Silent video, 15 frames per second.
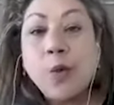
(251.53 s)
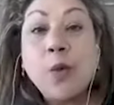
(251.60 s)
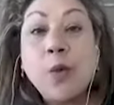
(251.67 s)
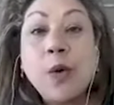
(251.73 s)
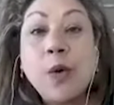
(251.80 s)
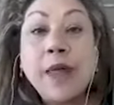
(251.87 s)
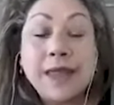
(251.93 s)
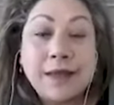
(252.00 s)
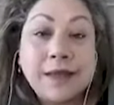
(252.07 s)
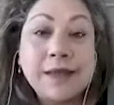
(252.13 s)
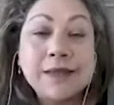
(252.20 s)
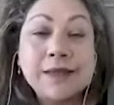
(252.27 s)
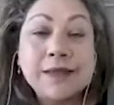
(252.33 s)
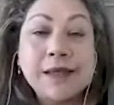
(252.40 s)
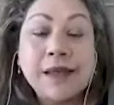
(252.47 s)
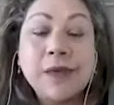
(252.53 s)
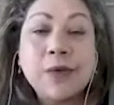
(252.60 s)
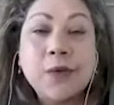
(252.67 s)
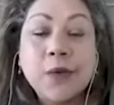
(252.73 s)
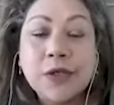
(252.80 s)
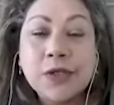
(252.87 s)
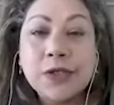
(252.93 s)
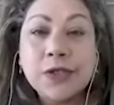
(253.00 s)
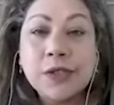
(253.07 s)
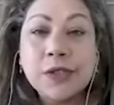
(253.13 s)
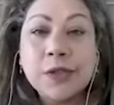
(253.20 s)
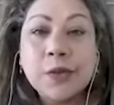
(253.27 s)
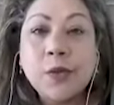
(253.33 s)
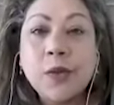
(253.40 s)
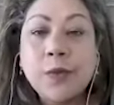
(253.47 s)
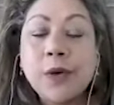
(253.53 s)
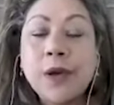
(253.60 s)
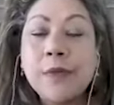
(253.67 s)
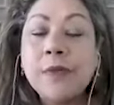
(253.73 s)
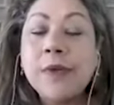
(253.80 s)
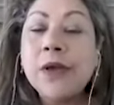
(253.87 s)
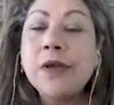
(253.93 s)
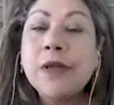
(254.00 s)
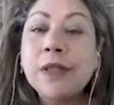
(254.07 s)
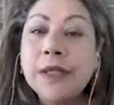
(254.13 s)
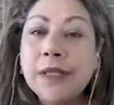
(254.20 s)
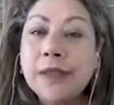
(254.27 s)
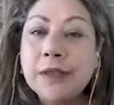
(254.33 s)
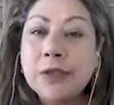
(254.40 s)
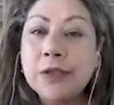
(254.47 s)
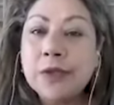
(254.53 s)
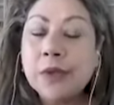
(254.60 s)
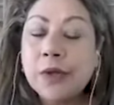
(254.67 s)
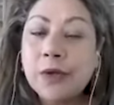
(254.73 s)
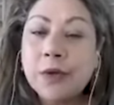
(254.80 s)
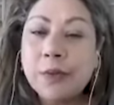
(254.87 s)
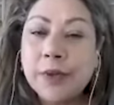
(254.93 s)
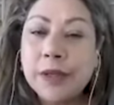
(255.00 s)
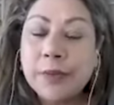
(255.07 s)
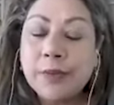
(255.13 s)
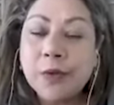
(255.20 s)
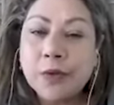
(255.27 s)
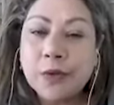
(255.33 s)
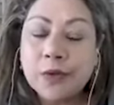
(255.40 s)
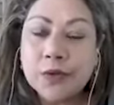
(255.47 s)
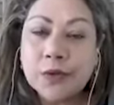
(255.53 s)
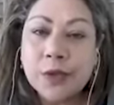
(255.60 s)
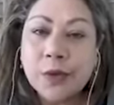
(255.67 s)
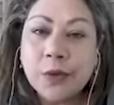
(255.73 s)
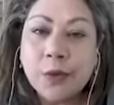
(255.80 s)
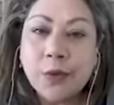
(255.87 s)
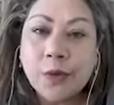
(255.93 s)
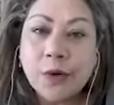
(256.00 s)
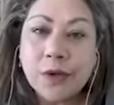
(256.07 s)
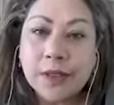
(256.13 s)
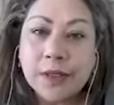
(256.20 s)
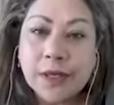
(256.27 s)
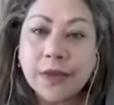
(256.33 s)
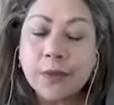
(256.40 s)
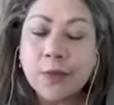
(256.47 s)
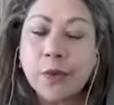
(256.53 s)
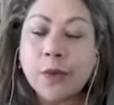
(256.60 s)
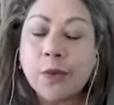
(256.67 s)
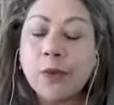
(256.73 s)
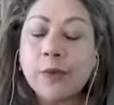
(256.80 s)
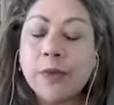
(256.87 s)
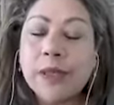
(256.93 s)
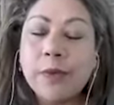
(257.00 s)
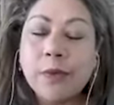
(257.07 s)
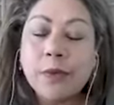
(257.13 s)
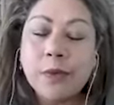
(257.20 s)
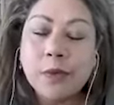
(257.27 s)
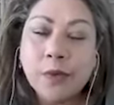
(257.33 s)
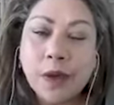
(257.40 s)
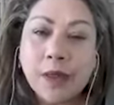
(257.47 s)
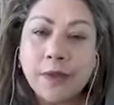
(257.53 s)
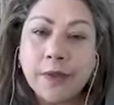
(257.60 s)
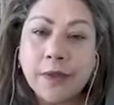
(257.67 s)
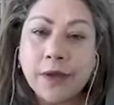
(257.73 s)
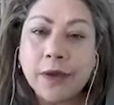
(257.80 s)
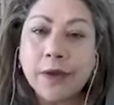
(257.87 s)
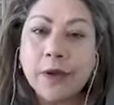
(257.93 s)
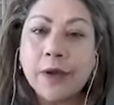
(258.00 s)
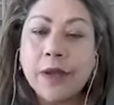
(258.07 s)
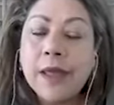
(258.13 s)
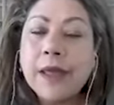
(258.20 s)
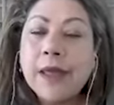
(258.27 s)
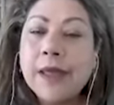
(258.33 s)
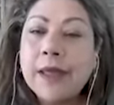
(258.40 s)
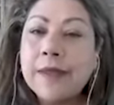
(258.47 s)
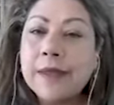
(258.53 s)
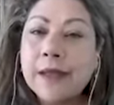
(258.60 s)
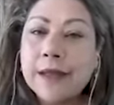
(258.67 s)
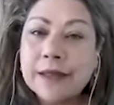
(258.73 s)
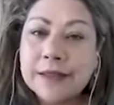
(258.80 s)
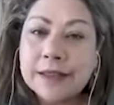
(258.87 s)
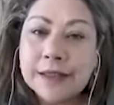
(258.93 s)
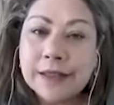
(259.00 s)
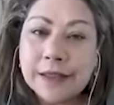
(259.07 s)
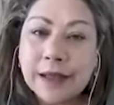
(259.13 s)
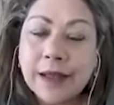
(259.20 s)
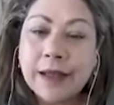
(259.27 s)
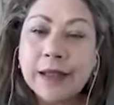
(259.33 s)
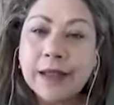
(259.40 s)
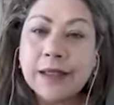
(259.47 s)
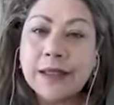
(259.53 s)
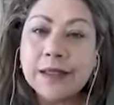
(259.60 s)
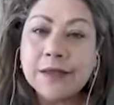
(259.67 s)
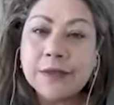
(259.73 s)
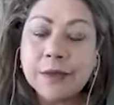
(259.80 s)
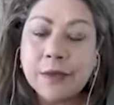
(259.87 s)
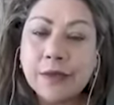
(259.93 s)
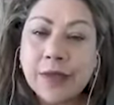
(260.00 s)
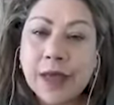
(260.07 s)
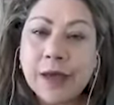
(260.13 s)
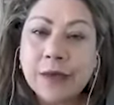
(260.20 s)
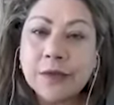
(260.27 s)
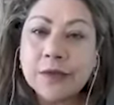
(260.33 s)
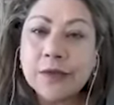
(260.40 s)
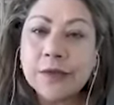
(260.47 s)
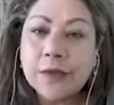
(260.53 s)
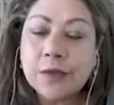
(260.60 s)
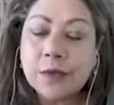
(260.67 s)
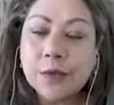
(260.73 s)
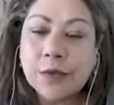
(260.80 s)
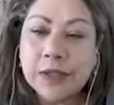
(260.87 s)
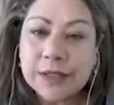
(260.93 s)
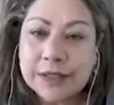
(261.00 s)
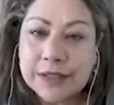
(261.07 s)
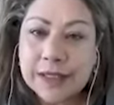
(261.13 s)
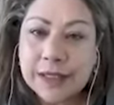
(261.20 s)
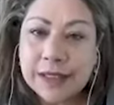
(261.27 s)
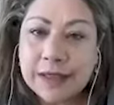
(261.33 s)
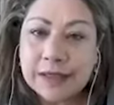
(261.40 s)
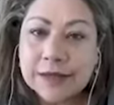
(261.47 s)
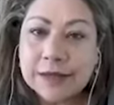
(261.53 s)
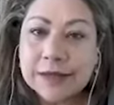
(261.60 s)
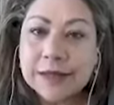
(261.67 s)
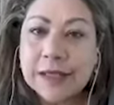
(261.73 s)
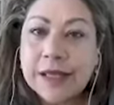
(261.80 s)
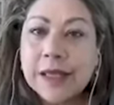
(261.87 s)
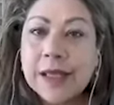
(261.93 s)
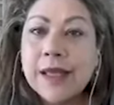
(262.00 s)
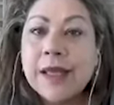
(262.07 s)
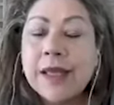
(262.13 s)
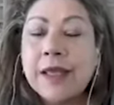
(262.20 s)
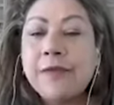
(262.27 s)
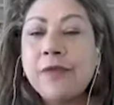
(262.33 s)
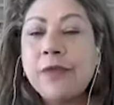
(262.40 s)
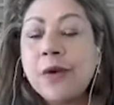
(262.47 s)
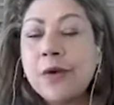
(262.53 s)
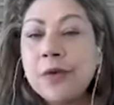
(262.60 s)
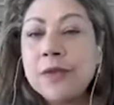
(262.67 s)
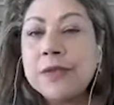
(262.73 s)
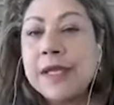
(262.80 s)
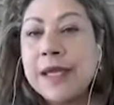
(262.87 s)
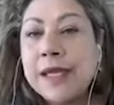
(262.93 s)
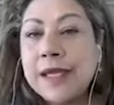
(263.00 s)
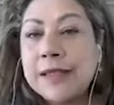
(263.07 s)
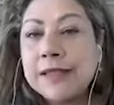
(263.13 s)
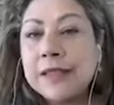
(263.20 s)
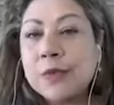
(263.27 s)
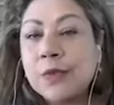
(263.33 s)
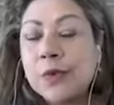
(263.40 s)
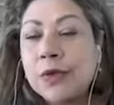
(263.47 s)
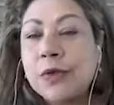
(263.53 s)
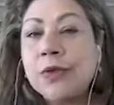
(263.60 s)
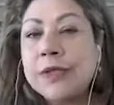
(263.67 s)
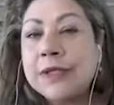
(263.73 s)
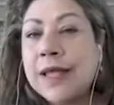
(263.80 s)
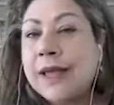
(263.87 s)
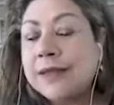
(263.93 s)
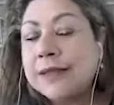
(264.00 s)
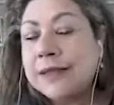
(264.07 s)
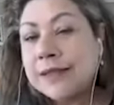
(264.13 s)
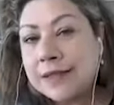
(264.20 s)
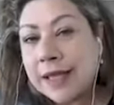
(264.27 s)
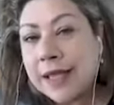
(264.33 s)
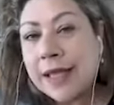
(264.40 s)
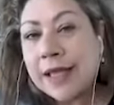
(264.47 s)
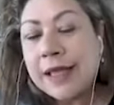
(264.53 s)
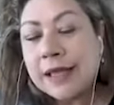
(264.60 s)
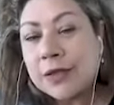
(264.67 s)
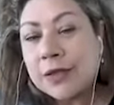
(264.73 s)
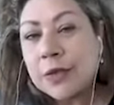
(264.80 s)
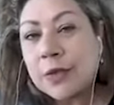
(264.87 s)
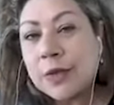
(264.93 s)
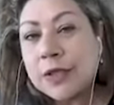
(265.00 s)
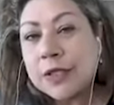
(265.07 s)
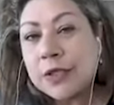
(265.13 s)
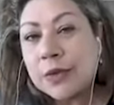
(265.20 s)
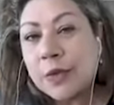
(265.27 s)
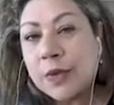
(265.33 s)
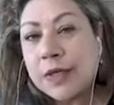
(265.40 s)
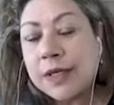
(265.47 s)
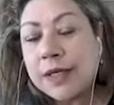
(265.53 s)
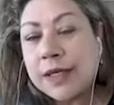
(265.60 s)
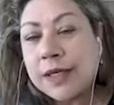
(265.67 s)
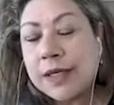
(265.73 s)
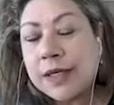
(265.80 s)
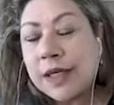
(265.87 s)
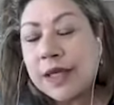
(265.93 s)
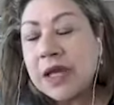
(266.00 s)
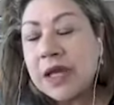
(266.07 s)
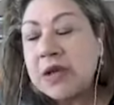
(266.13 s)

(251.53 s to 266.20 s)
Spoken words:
When is another question. Well, primarily the 200 people or so who were on death row were people who got there in the 1990s, 2000, 2010s. If those cases were looked at today in 2020,